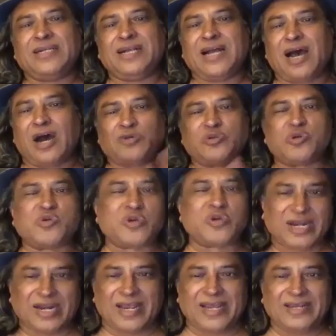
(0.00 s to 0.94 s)
how to
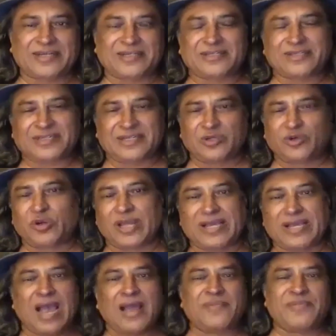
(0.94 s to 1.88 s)
direct, you know,
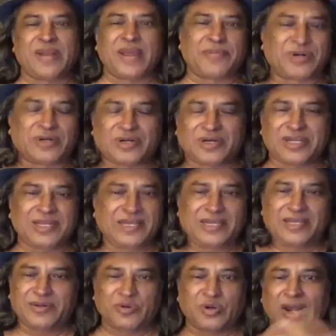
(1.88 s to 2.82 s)
like I've never
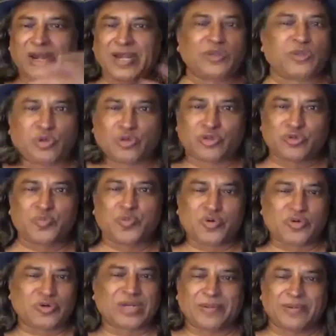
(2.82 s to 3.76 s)
really read those
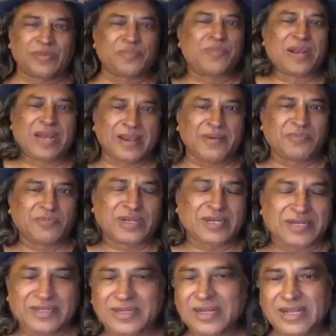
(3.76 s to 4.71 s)
books, never believed
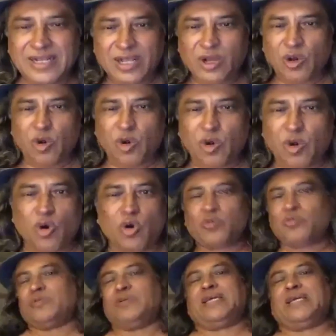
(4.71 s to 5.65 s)
in, oh,
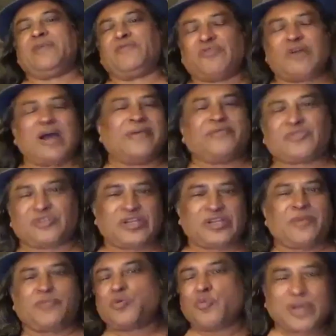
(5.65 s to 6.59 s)
in 5
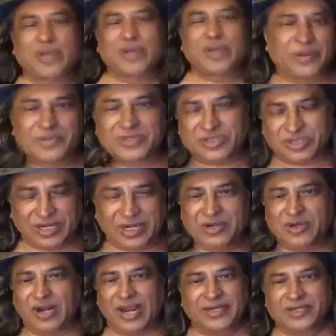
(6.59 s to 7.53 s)
steps, you become a
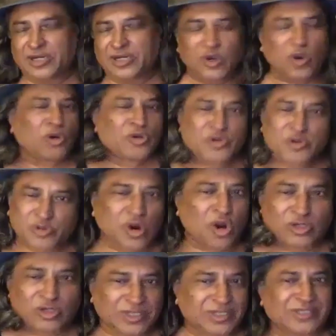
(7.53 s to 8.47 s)
screenwriter. No, you
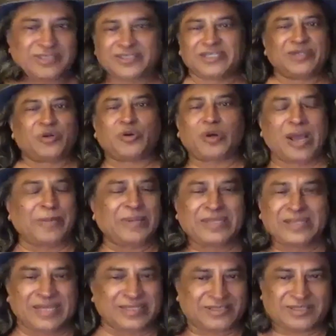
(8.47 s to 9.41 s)
don't. You know, I mean,
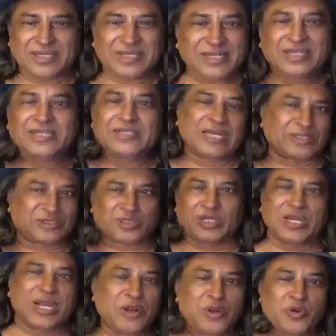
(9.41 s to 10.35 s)
that's an
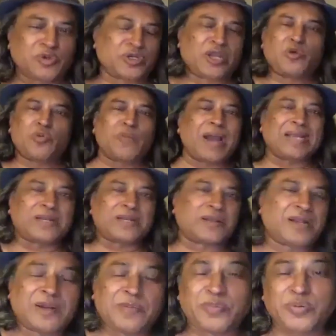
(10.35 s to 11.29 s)
illusion. You might
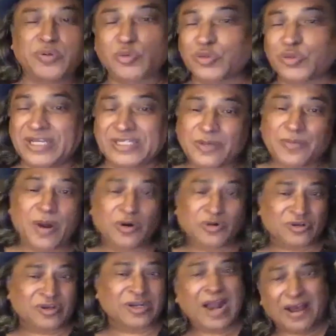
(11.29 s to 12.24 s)
learn a few things about
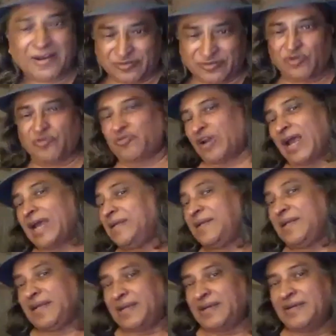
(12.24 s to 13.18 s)
craft of
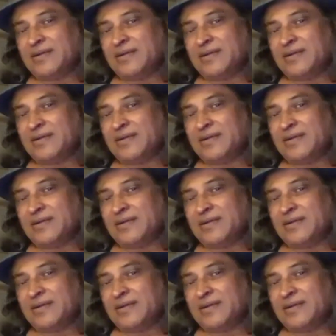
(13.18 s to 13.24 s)
writing,